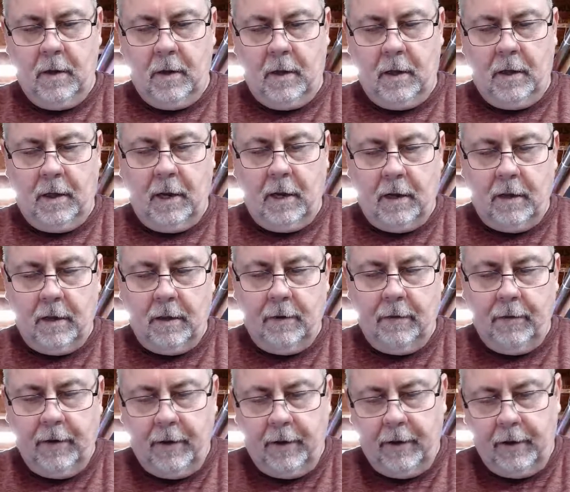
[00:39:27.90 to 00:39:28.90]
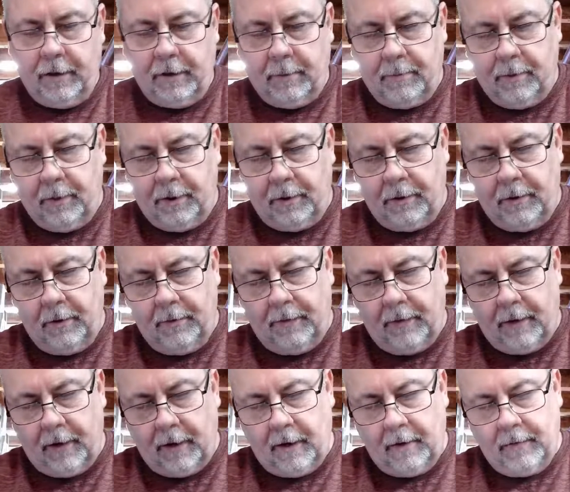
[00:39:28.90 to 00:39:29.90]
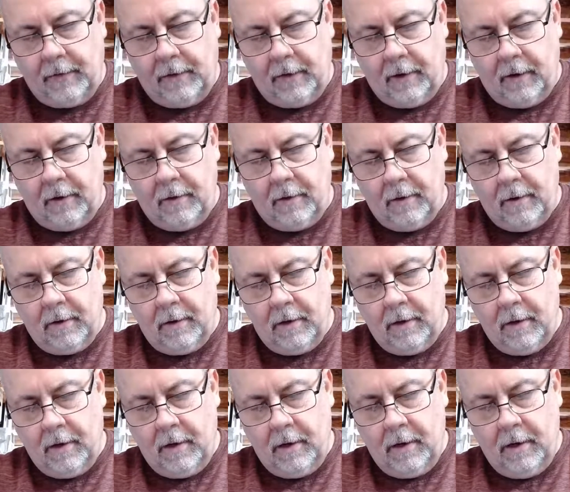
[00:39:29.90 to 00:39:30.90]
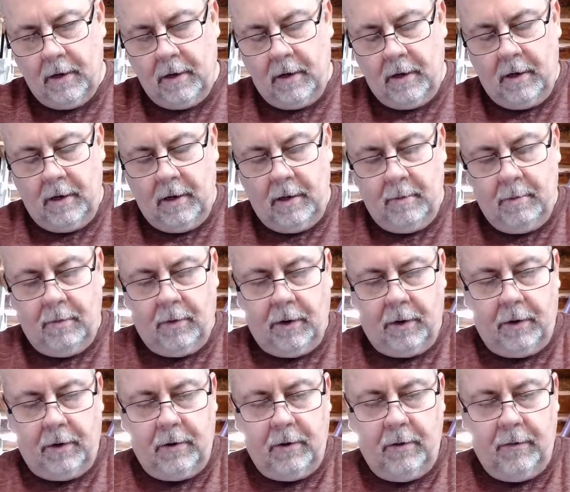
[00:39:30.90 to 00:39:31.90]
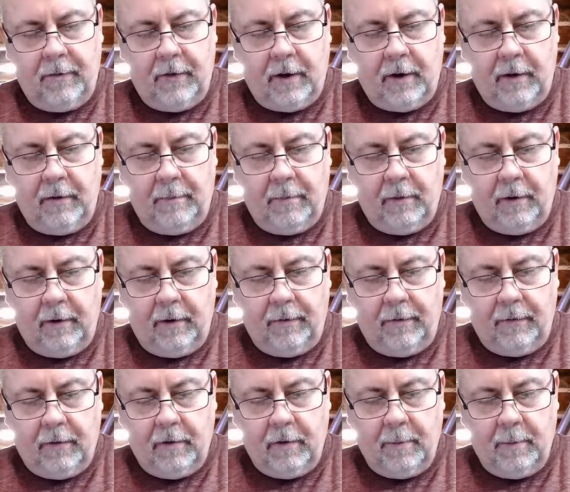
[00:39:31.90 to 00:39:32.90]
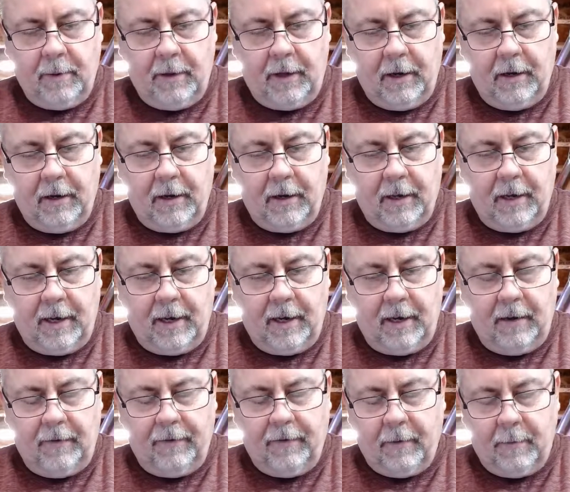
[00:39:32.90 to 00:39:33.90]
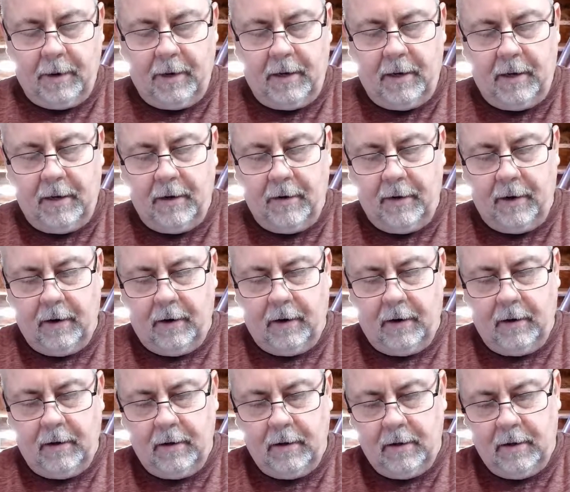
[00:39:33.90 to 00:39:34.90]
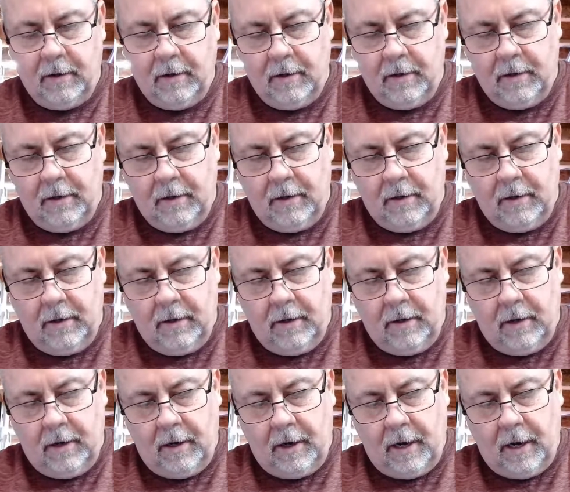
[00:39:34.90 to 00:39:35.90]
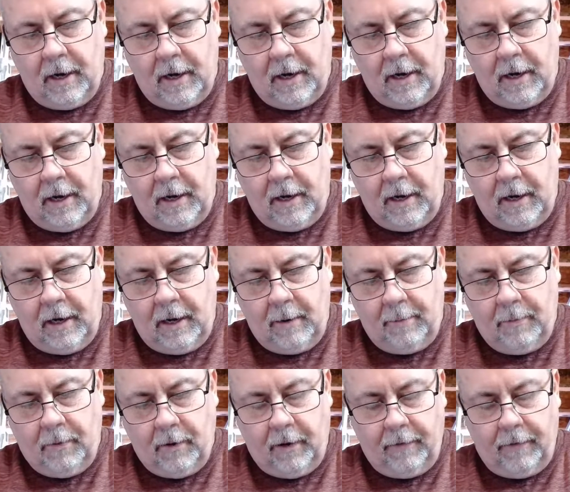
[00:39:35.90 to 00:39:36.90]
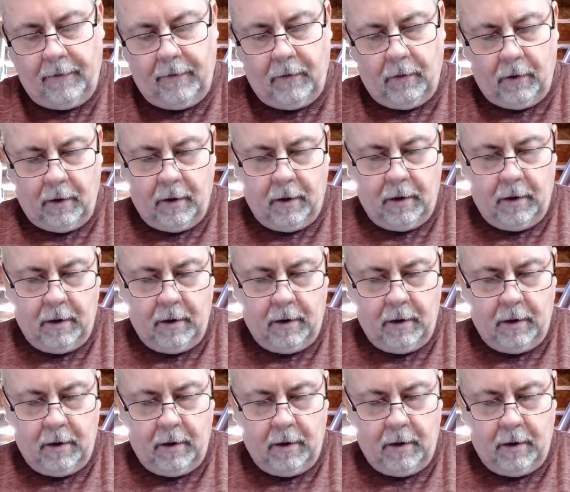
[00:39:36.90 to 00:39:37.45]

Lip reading: I think all three of these are 0.25s. No, 0.25, 0.4, but they look like a different material. And a 0.4.